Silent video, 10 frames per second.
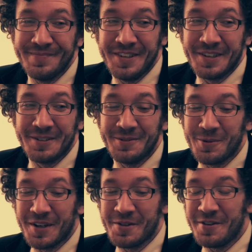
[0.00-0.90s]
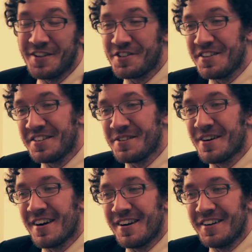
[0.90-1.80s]
you know, what other editions
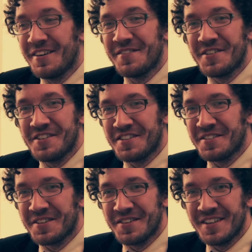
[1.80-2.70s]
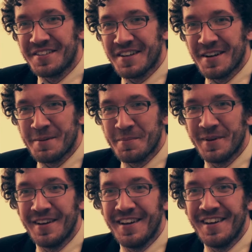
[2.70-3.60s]
there are. You have to just look things up.
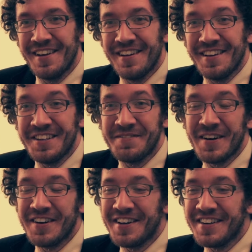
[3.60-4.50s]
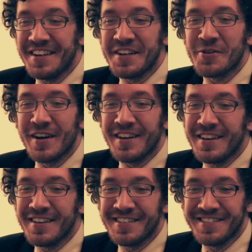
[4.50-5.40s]
It's very
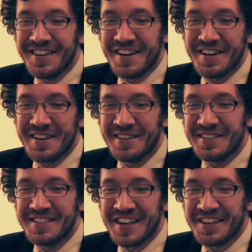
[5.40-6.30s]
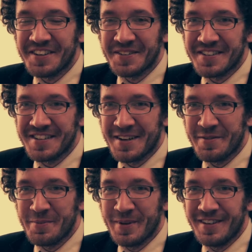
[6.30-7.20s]
nitty-gritty technical
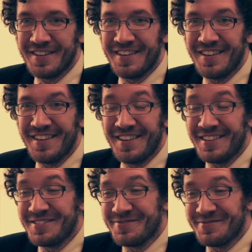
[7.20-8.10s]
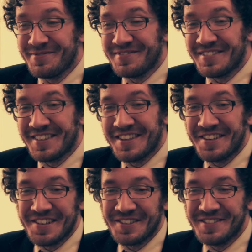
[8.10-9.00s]
stuff, but I
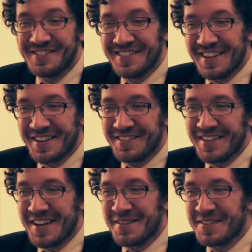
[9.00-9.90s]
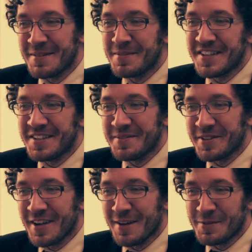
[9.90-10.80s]
don't know, I have some sense of
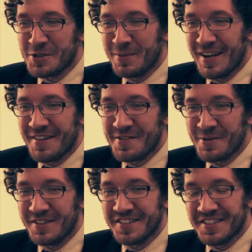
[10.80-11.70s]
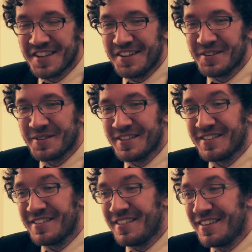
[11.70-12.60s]
accomplishment afterwards, because I know that